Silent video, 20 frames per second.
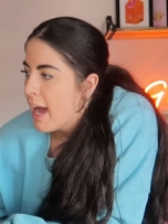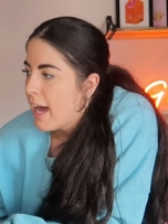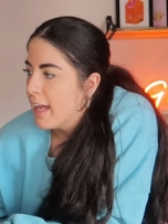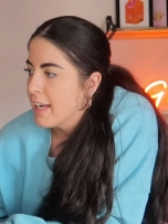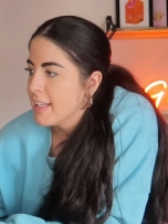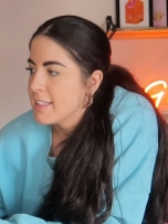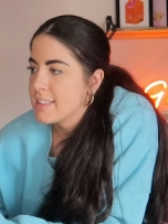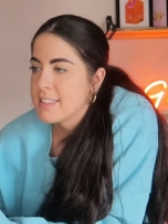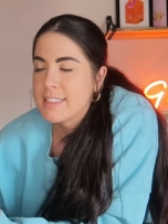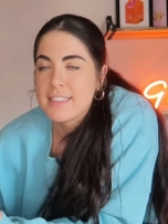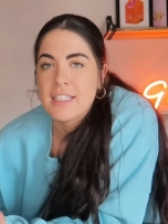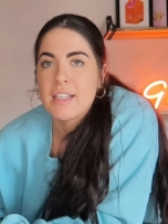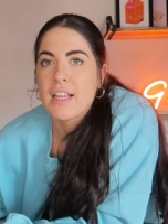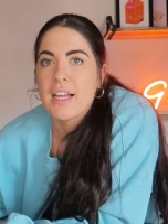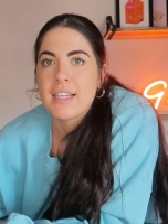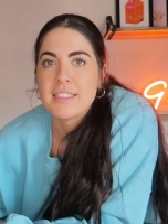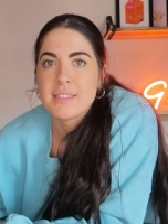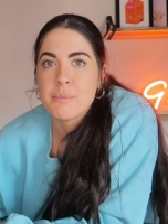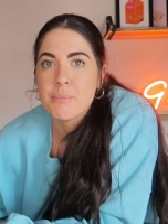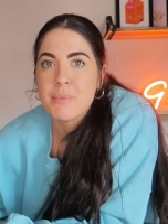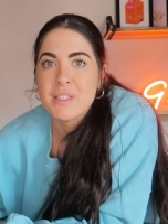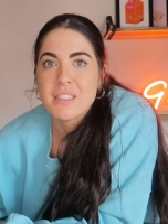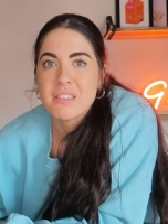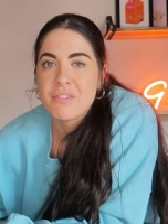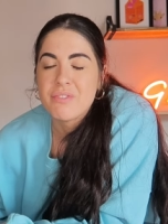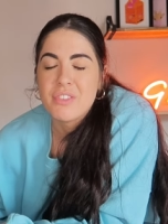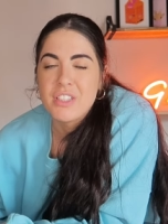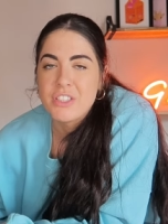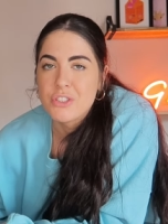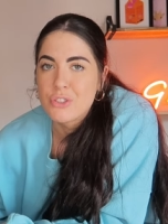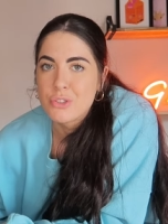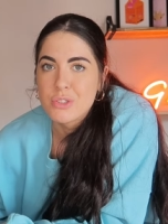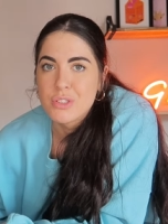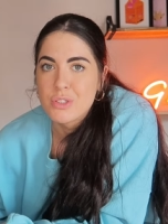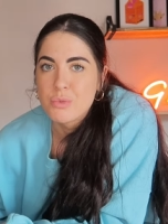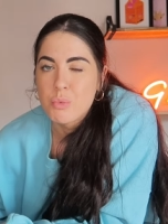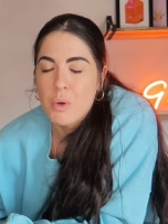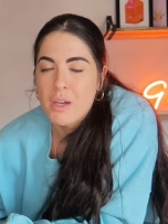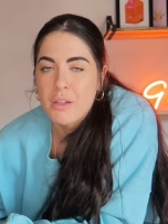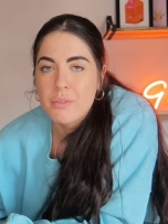and it still has amazing features
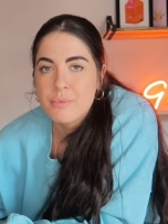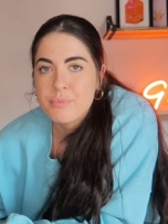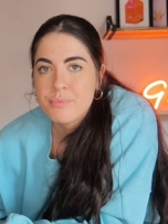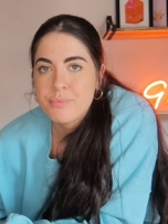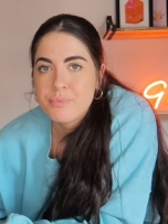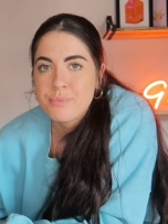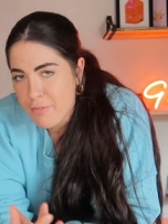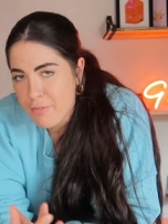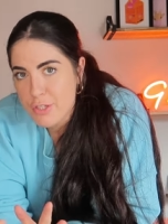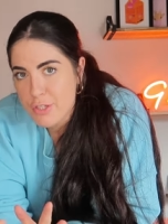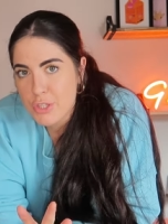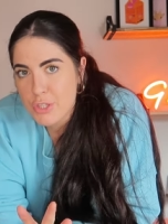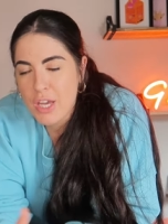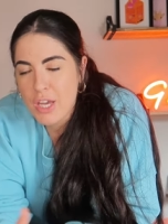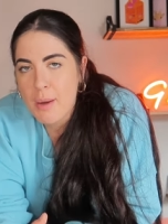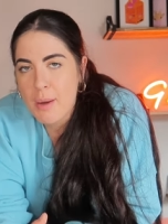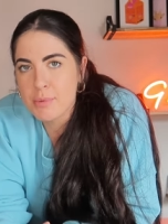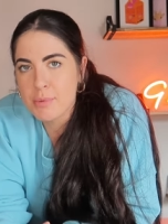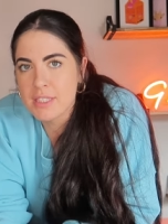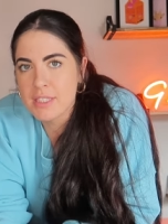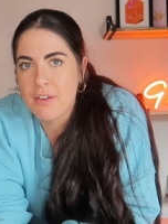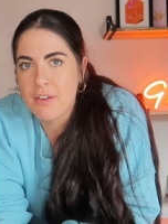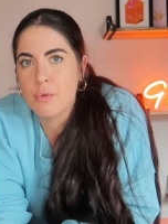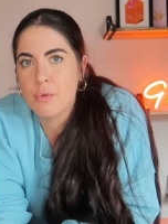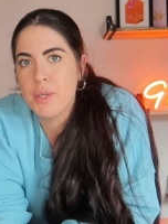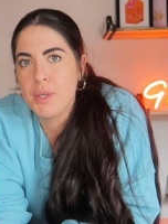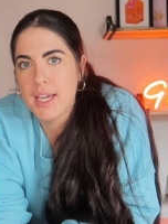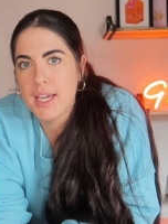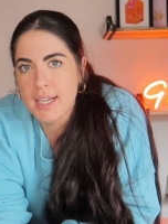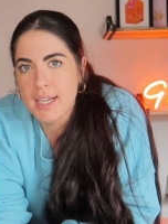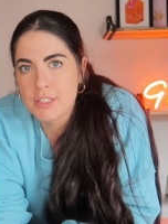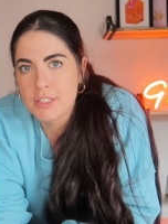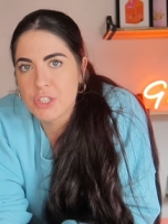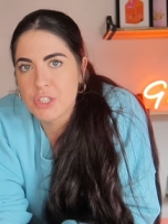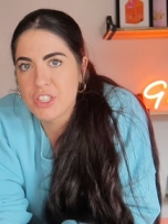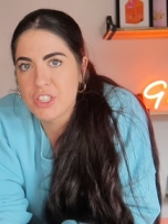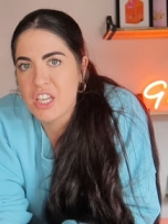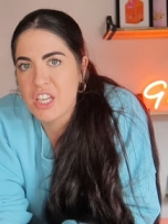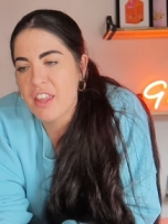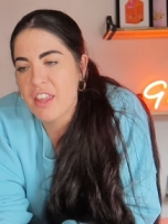as well. If you do happen to have a wee gander
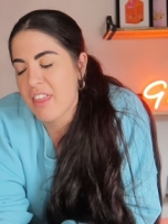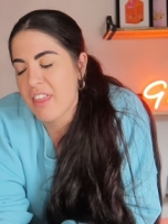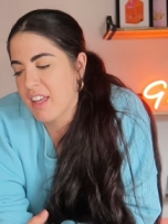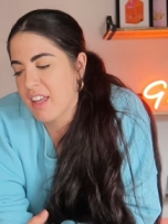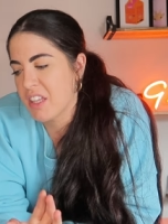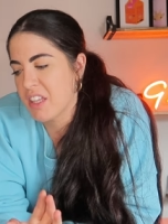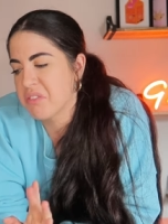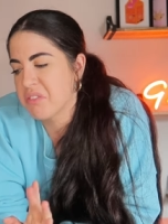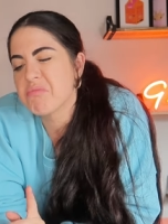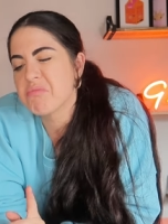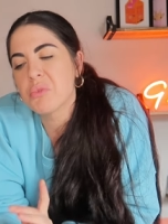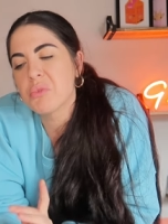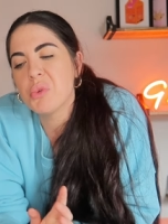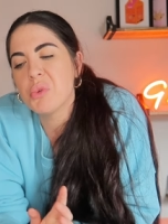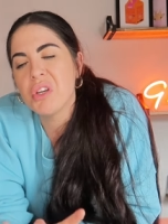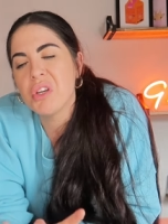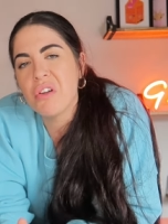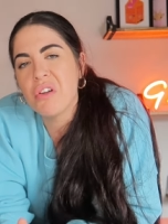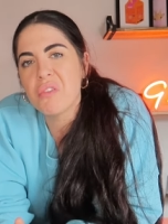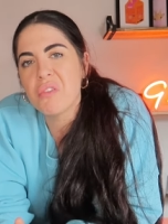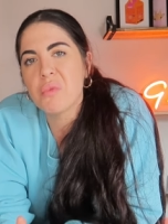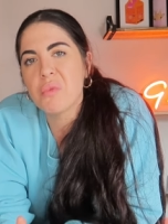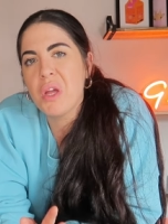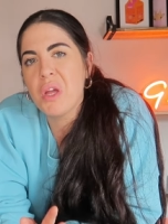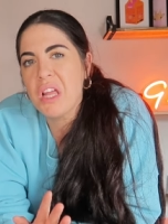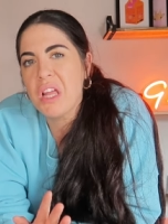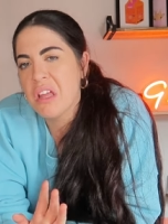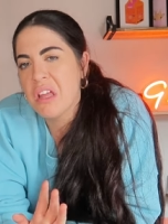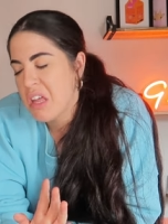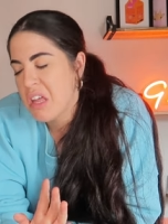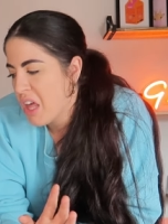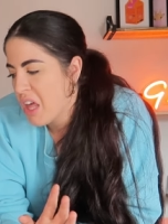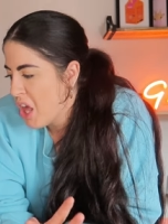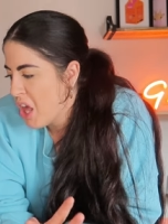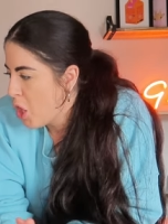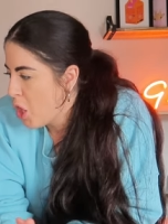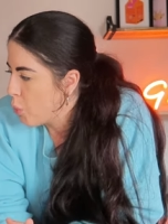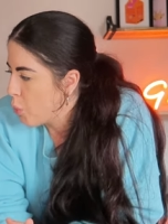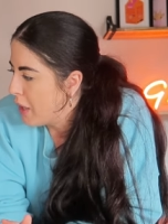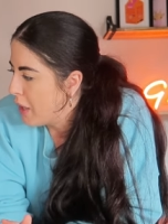and you're thinking, oh, I love a wee
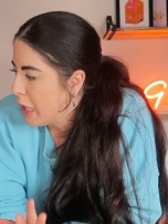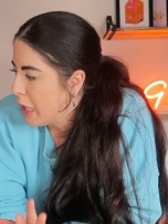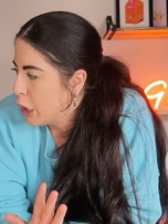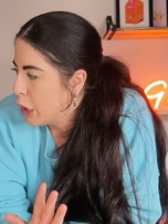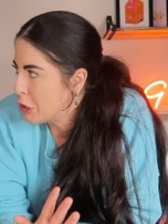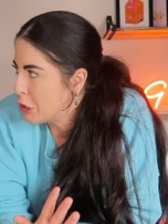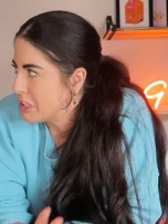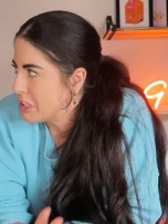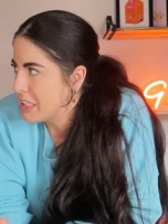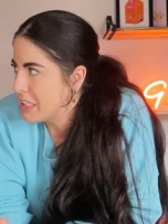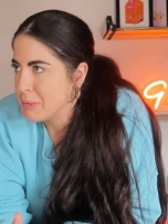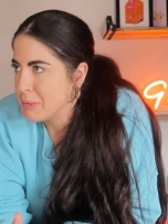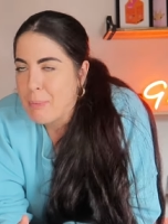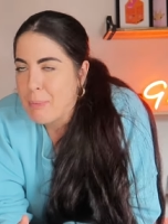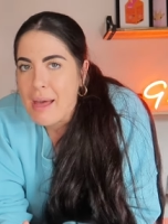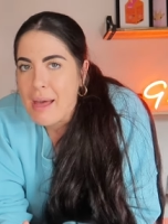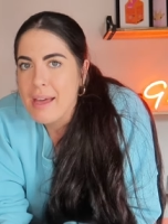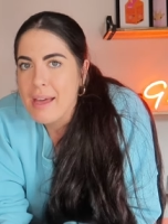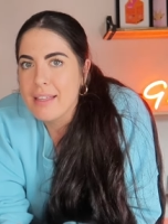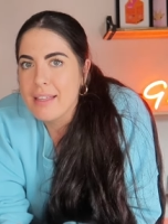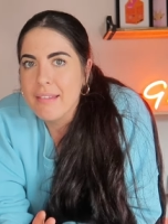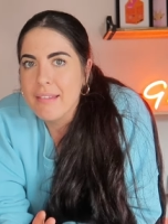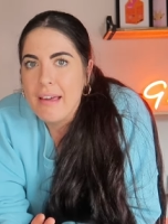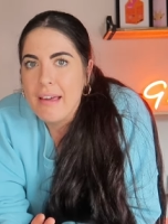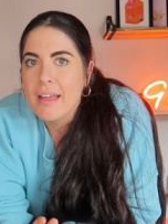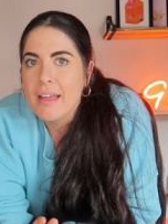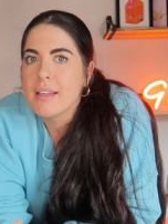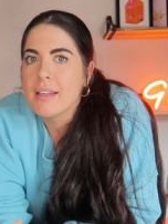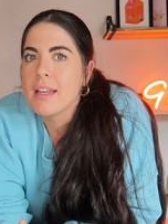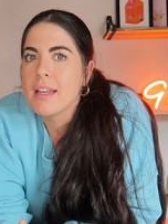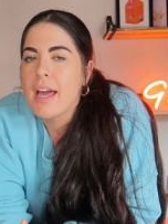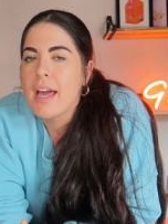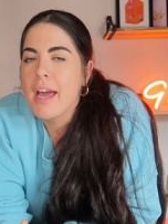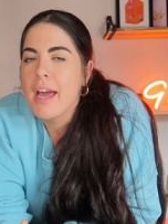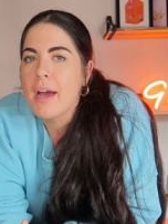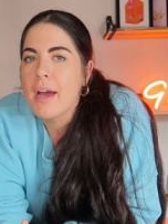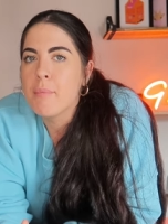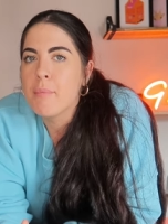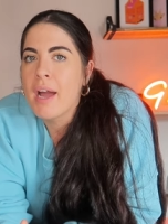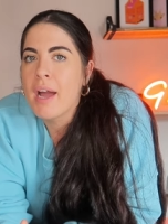we look at this bag then
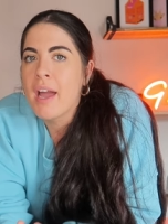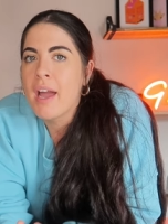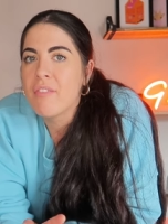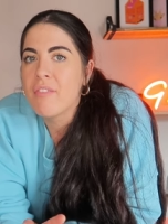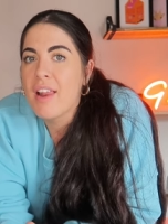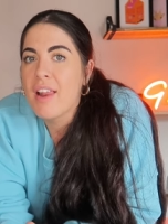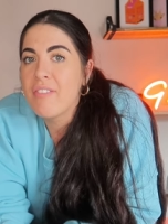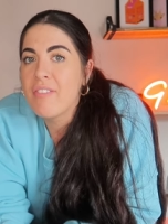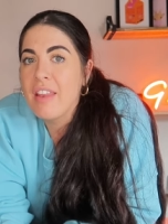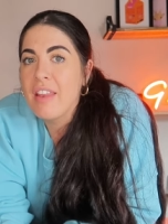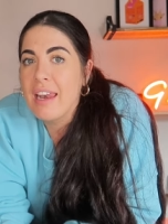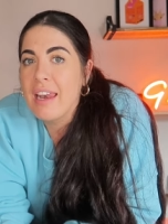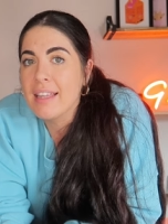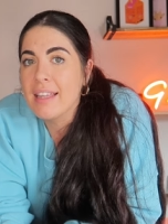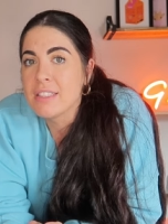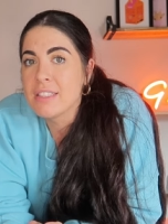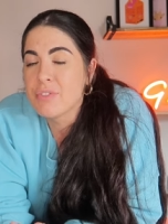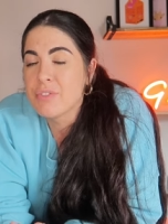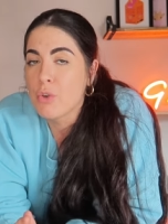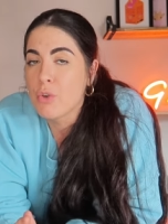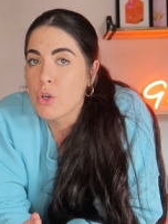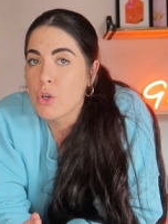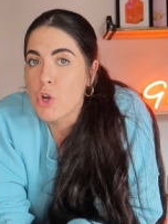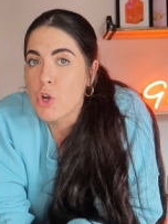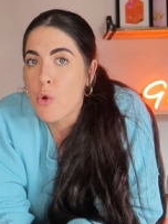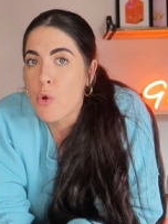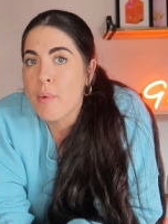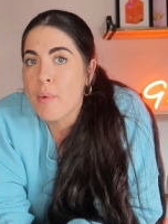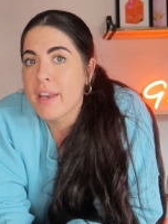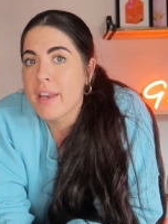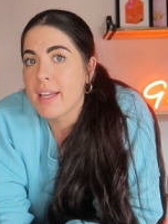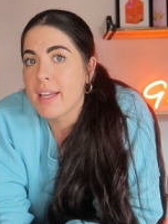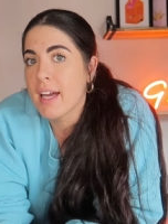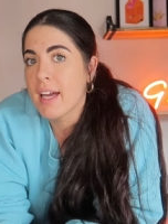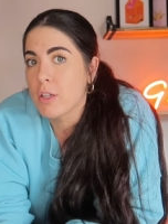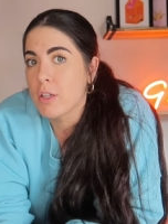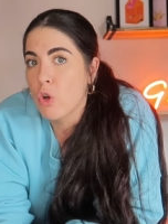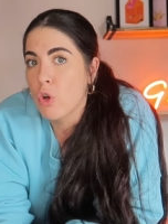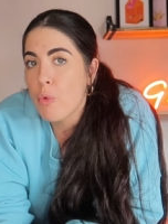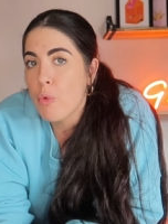um, I have left the links for Nomatic
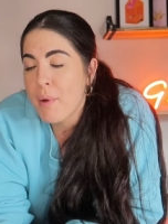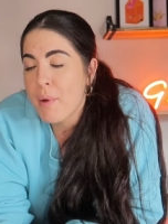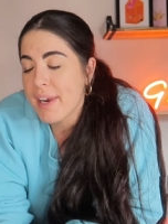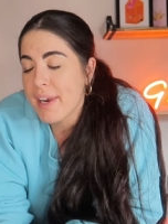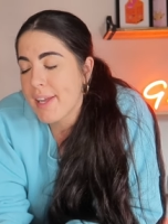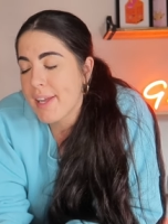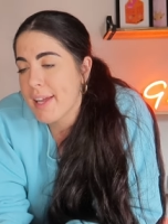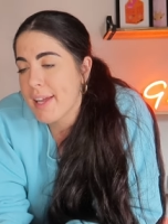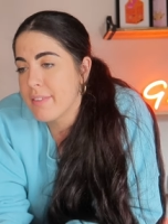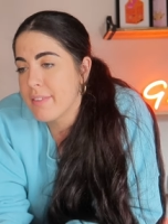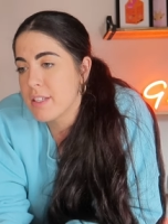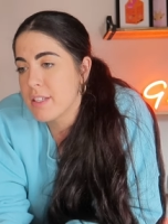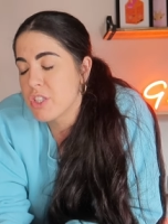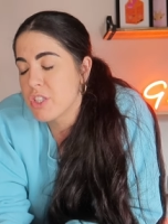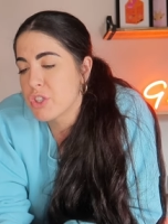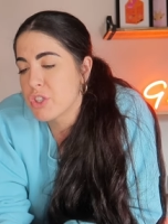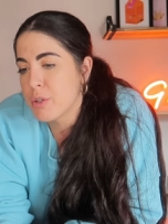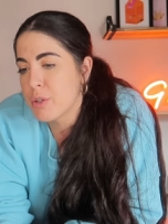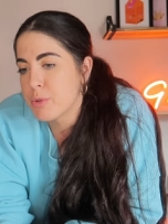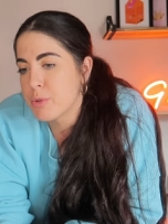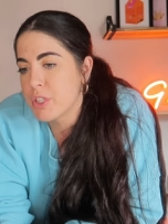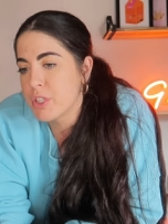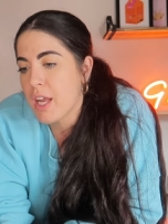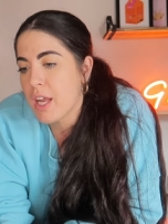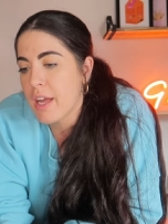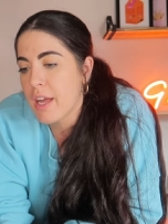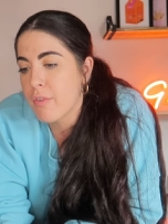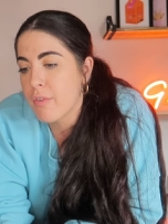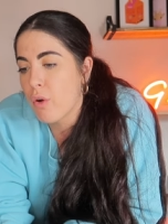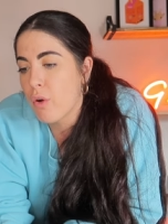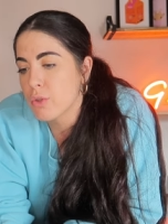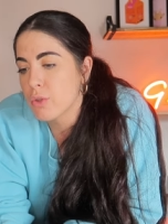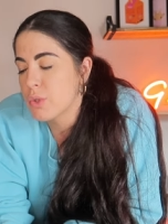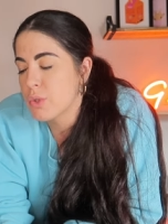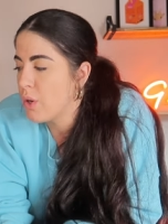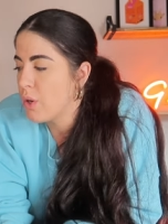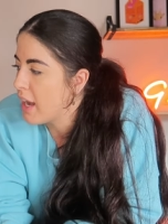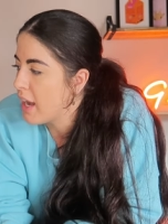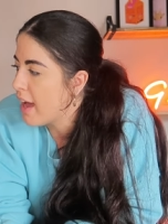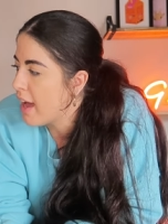and GoMatic in the description. I have
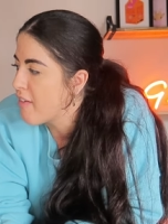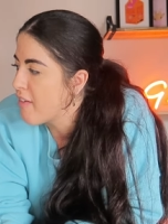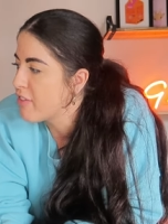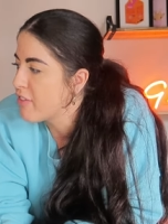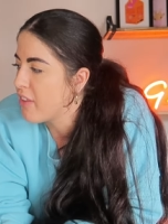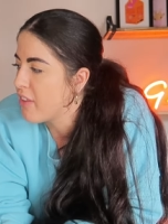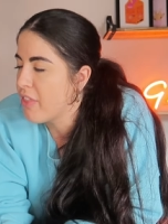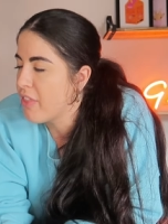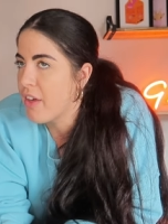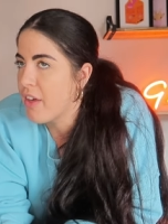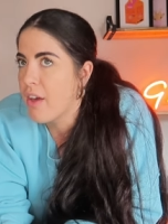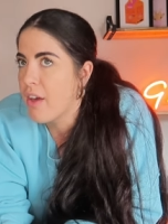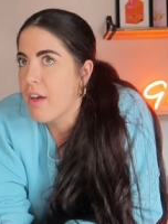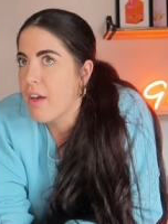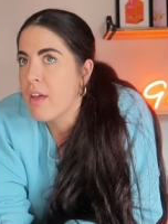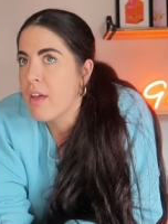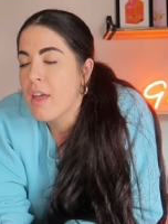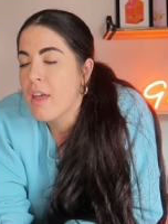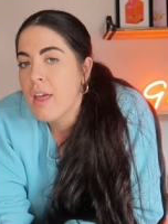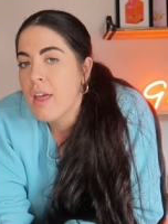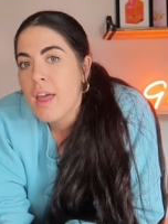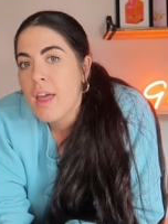also left the